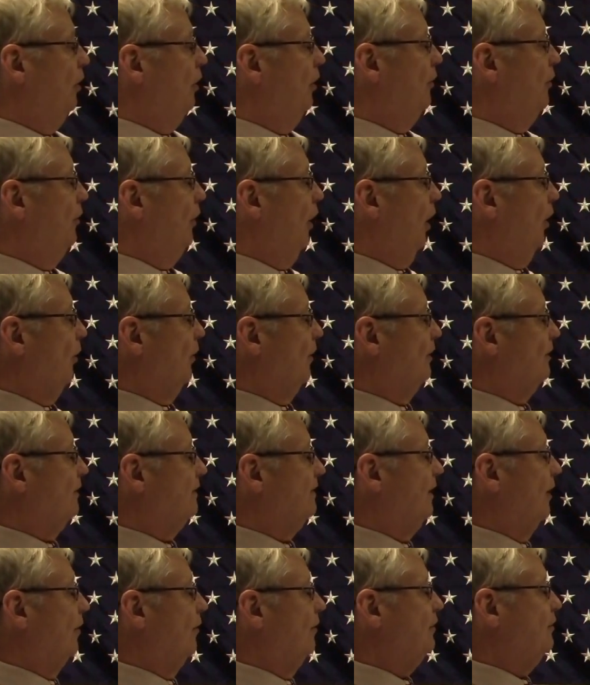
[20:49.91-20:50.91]
Notice,
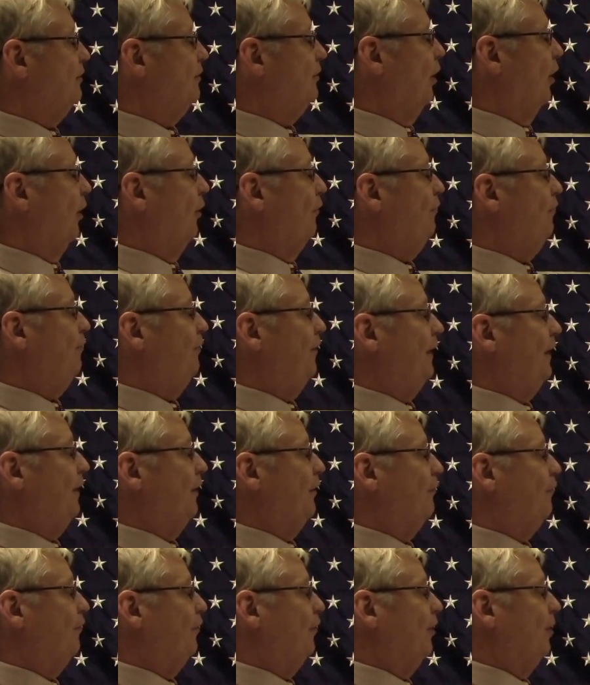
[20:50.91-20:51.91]
there is no
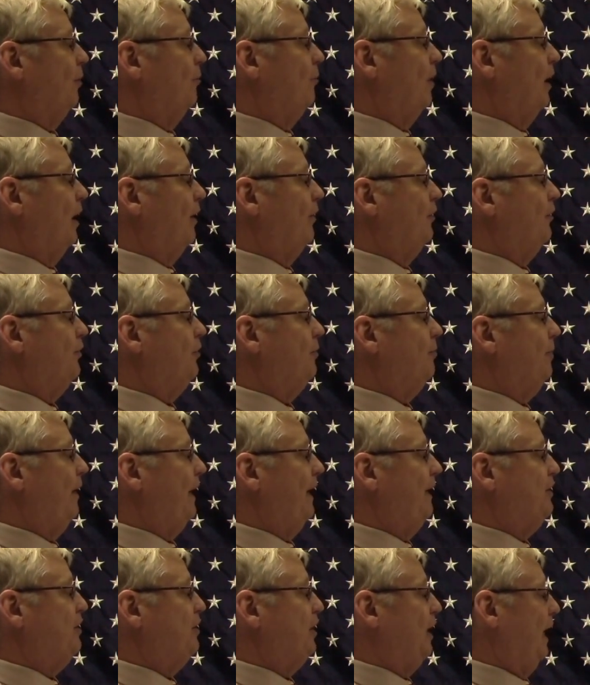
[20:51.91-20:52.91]
figure for the mother to
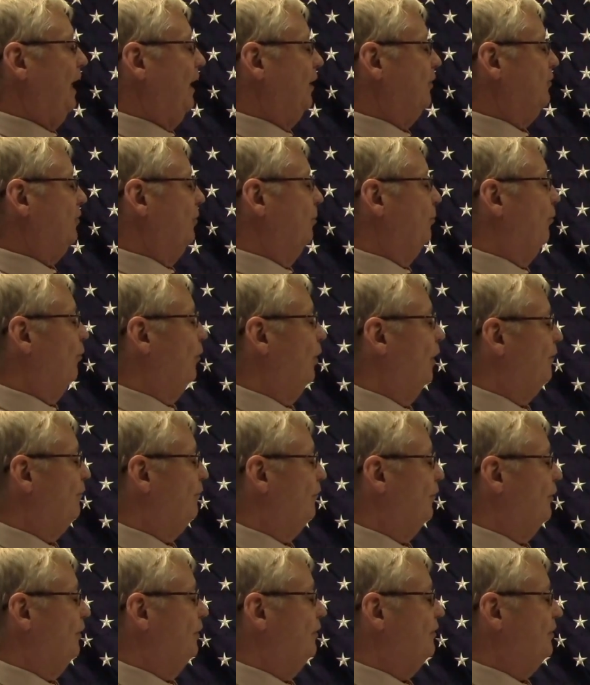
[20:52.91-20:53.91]
pay child support
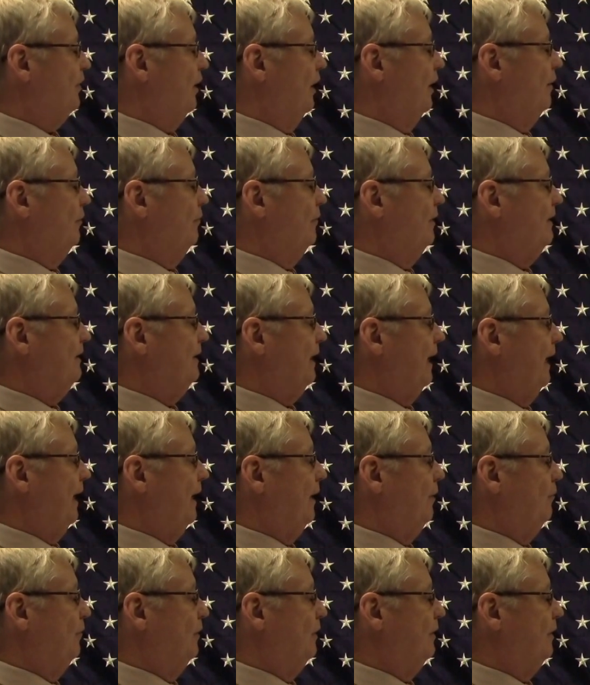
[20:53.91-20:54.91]
for the son
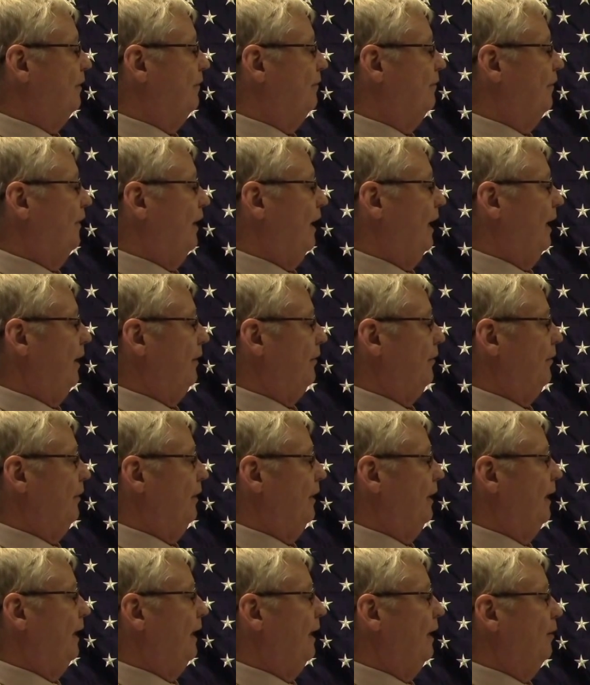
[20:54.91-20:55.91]
residing with the father.
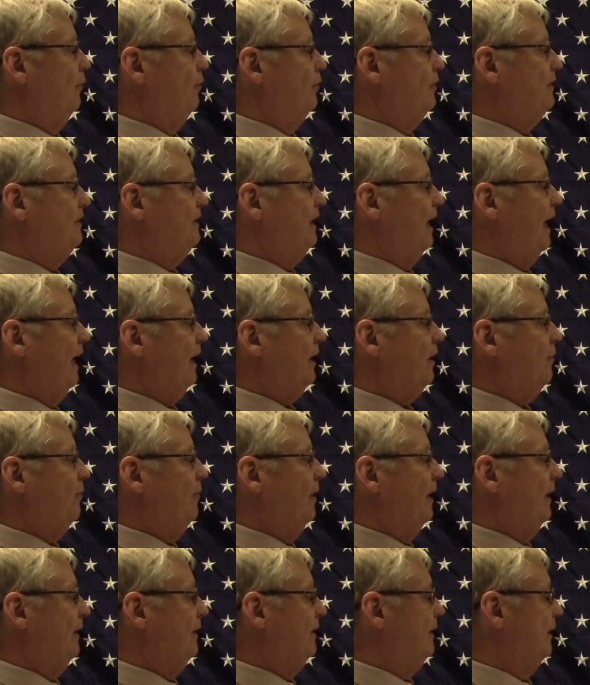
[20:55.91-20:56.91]
It was
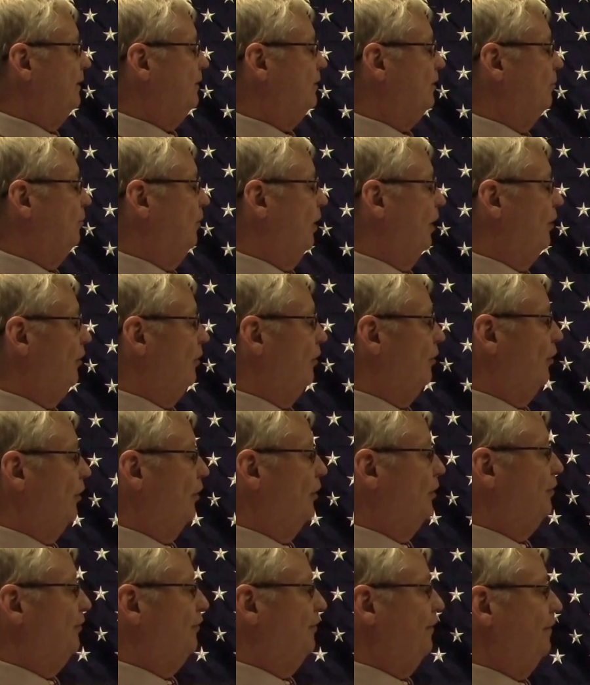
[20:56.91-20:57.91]
documented that the mother
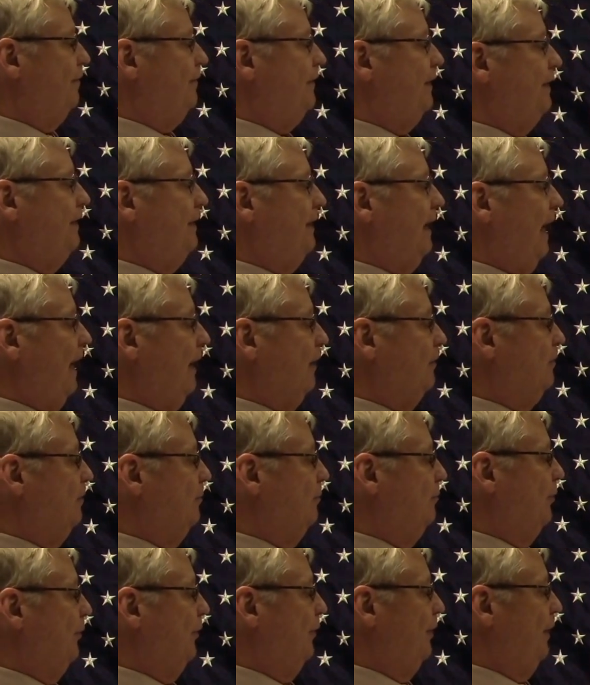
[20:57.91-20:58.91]
earns
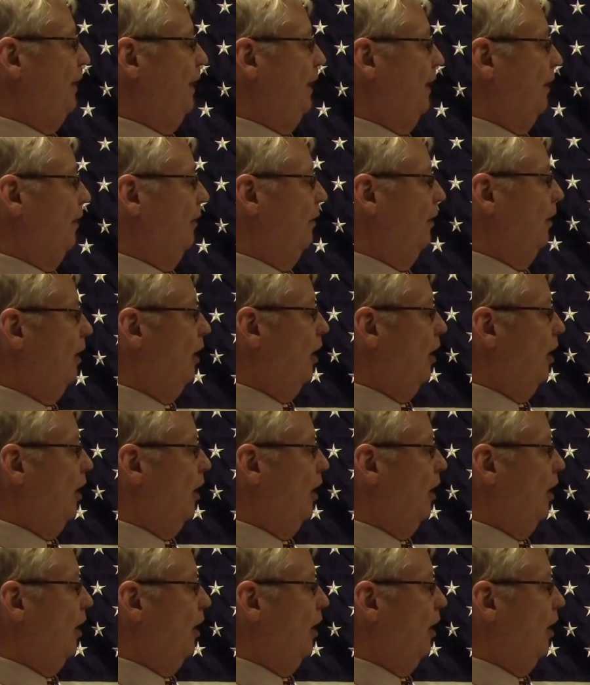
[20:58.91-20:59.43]
$50,000 per year.